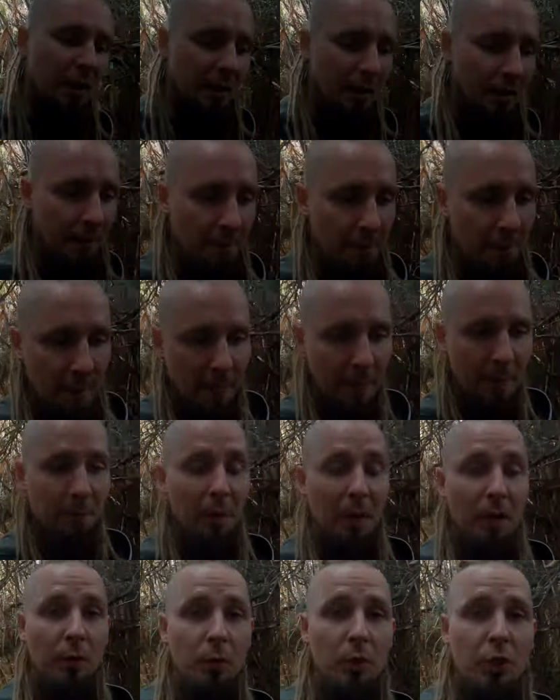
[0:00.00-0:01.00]
be
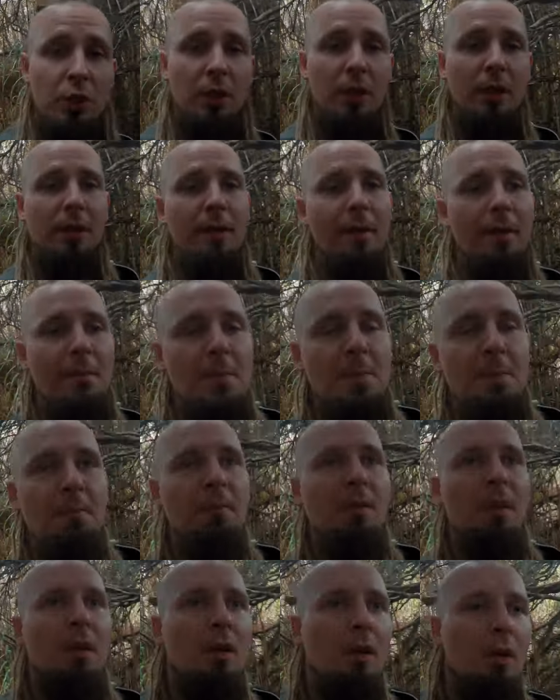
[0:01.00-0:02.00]
pollution
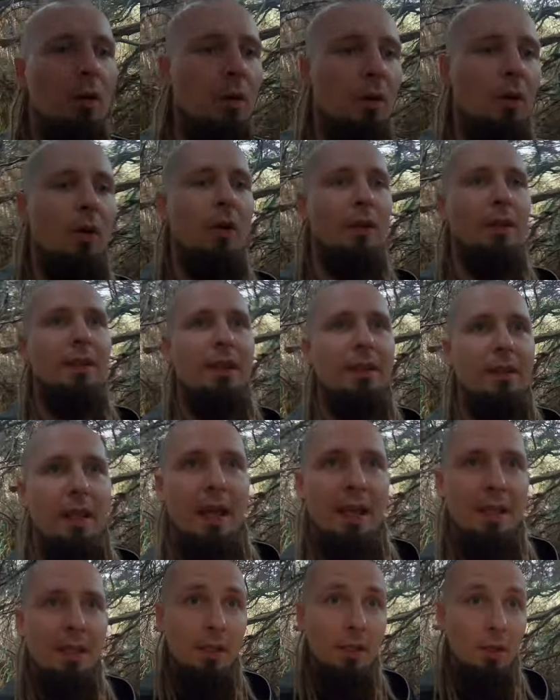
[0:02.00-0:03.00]
or
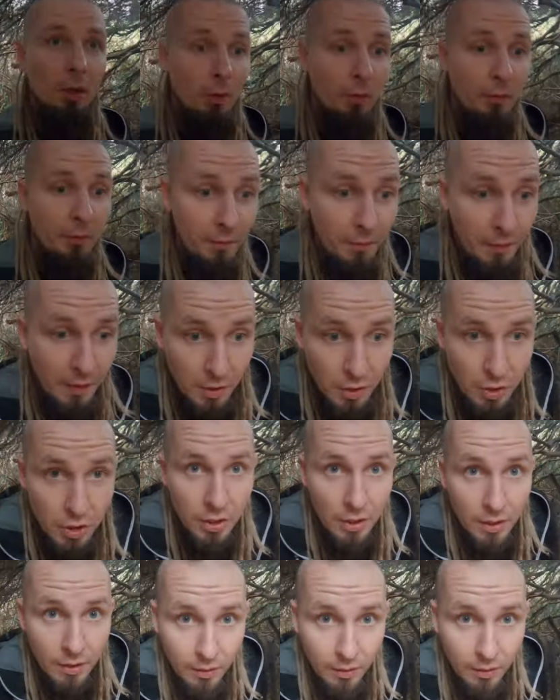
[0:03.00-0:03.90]
declining of fish,